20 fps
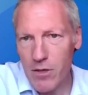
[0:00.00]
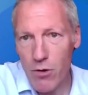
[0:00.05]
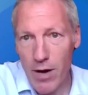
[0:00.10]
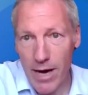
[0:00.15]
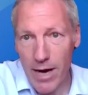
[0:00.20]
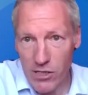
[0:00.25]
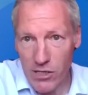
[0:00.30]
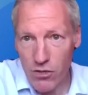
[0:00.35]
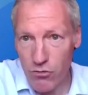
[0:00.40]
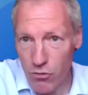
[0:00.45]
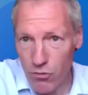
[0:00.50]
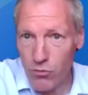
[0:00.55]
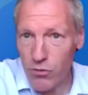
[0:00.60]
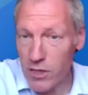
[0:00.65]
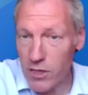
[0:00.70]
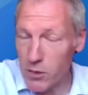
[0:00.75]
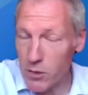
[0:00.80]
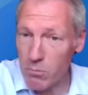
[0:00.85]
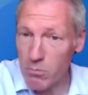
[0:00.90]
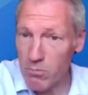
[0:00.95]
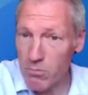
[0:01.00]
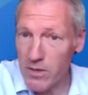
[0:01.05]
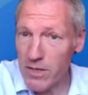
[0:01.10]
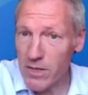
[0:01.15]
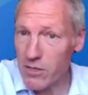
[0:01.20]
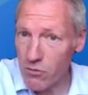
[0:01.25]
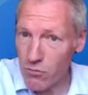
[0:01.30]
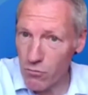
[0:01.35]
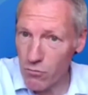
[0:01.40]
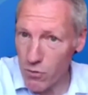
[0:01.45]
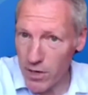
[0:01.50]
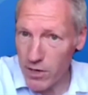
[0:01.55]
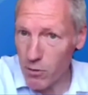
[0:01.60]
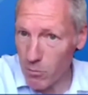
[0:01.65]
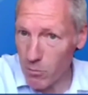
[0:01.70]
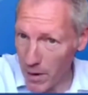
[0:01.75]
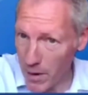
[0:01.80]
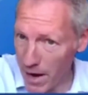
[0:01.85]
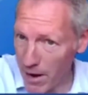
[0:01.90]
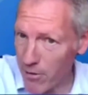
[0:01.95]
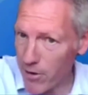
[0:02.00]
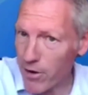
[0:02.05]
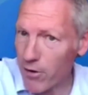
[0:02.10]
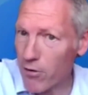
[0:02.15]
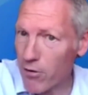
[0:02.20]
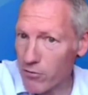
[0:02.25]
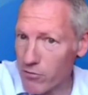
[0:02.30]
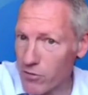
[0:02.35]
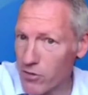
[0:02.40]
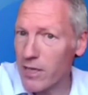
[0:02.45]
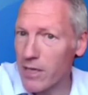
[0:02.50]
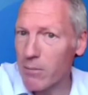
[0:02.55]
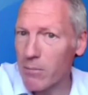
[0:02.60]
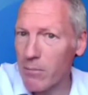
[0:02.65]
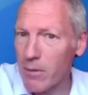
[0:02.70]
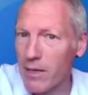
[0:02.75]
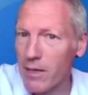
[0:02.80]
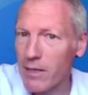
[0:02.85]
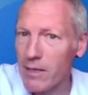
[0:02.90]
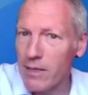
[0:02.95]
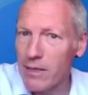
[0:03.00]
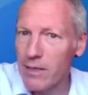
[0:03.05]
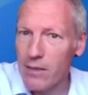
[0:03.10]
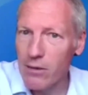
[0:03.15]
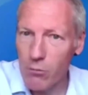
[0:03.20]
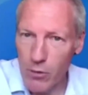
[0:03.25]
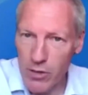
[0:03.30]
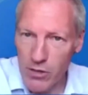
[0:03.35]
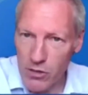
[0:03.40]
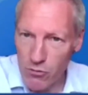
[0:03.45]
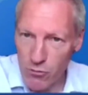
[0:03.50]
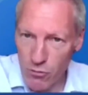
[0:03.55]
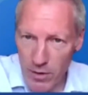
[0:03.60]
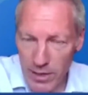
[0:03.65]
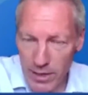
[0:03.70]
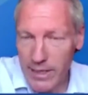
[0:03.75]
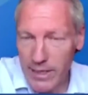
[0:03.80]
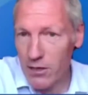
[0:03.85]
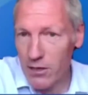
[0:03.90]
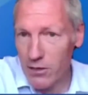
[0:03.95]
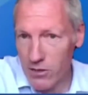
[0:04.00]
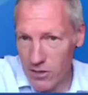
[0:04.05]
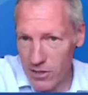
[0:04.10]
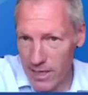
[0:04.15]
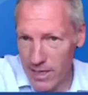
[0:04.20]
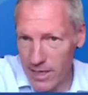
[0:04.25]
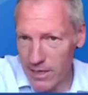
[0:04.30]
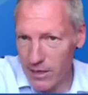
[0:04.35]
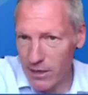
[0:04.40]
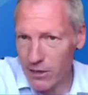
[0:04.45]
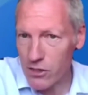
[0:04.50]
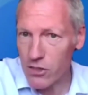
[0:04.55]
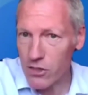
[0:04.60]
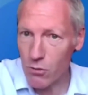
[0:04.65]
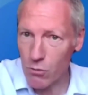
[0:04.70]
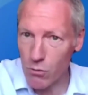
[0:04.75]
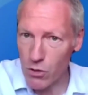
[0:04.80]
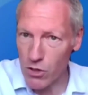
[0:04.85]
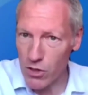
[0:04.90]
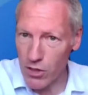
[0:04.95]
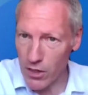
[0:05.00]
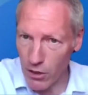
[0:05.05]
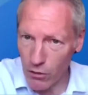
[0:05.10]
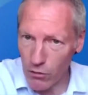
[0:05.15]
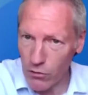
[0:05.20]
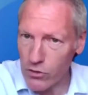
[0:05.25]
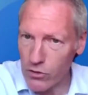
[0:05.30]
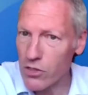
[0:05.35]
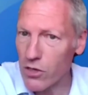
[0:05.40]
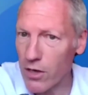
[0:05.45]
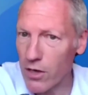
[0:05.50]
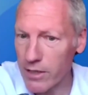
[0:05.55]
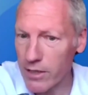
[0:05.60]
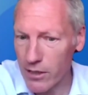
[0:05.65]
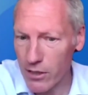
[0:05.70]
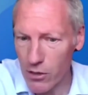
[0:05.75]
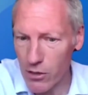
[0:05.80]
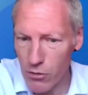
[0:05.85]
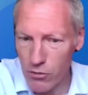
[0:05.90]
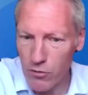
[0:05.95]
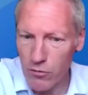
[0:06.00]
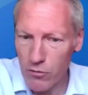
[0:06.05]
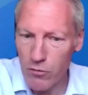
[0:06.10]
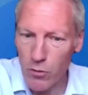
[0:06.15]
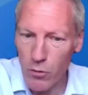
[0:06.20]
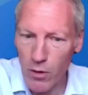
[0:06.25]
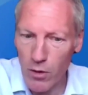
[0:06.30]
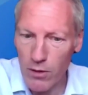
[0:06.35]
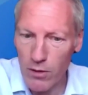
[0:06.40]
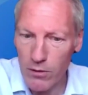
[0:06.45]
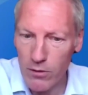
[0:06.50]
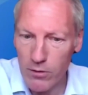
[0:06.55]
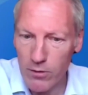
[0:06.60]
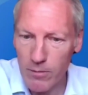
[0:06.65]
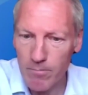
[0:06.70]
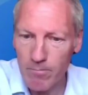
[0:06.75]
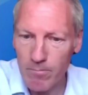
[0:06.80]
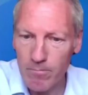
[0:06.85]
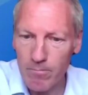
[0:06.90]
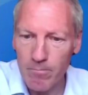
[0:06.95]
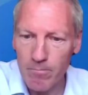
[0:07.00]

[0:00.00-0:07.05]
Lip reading: cracks through this real barrier of stigma, which really does need us to work alongside the youth of the world.